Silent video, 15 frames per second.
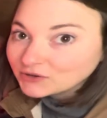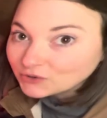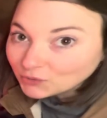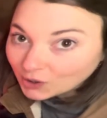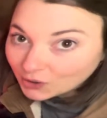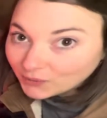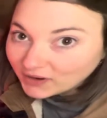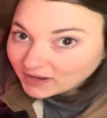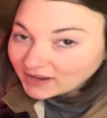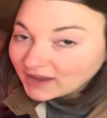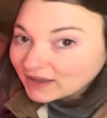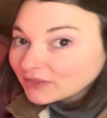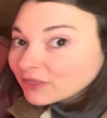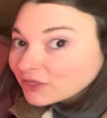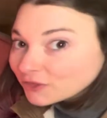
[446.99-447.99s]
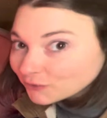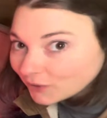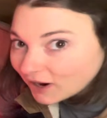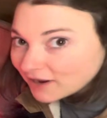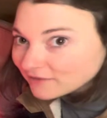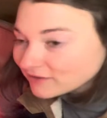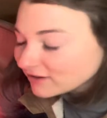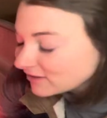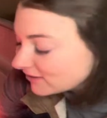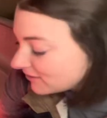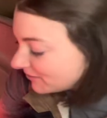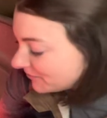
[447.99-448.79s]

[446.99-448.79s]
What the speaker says: growing and thriving.